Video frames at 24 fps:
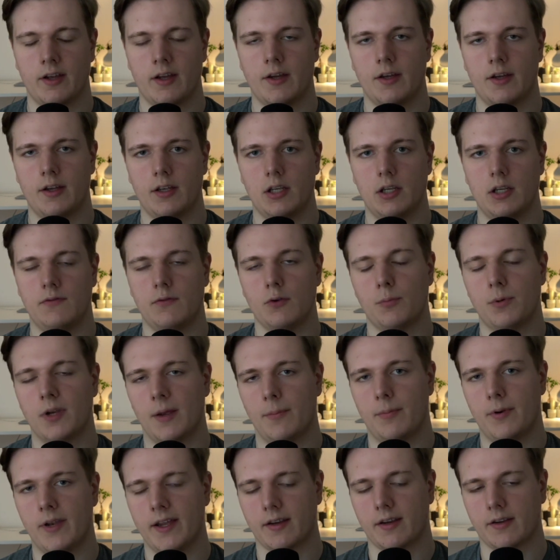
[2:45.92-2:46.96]
If you play
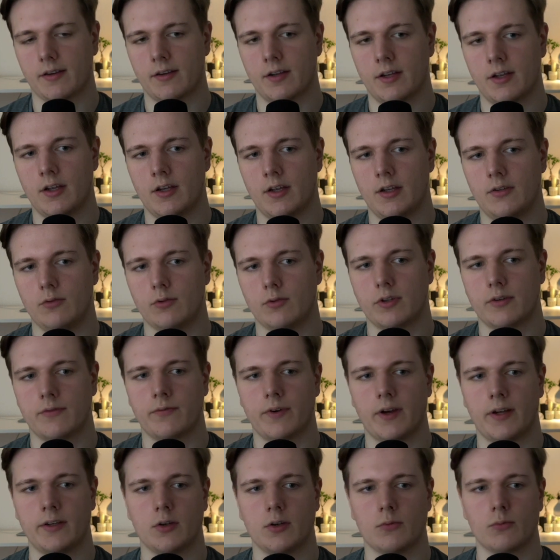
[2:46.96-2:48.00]
black, you can find
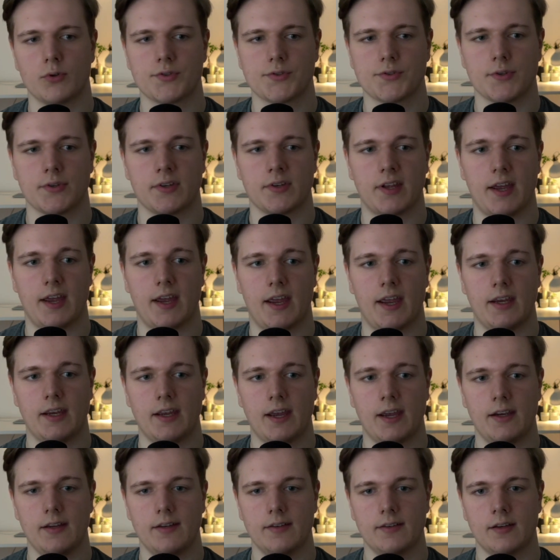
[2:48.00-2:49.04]
your rooks on
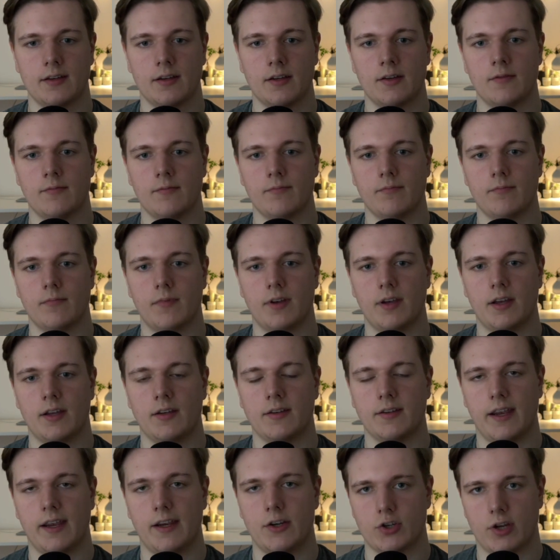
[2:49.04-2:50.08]
a8 and
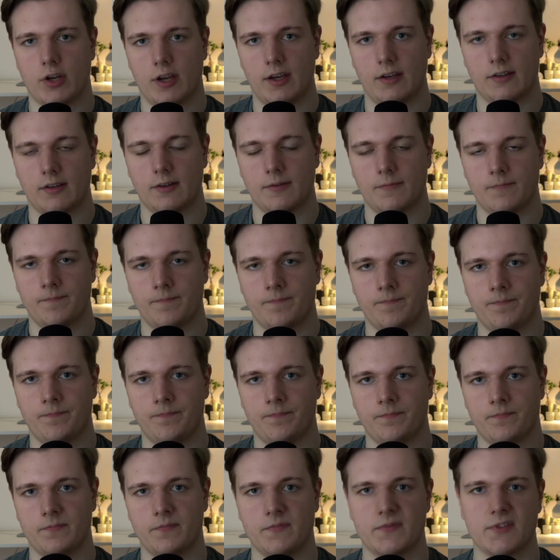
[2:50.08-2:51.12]
h8.
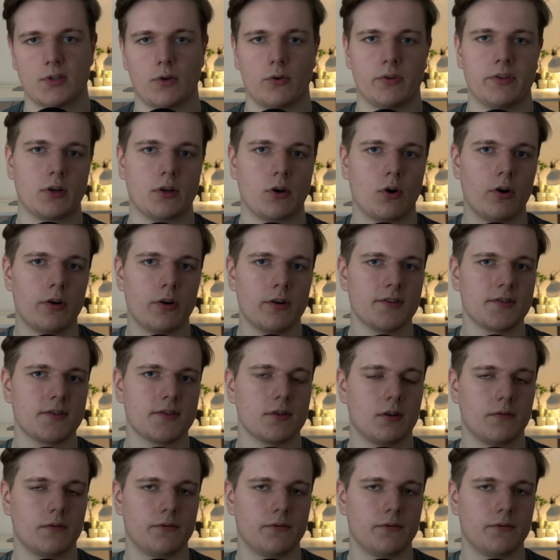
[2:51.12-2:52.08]
So on the corners of your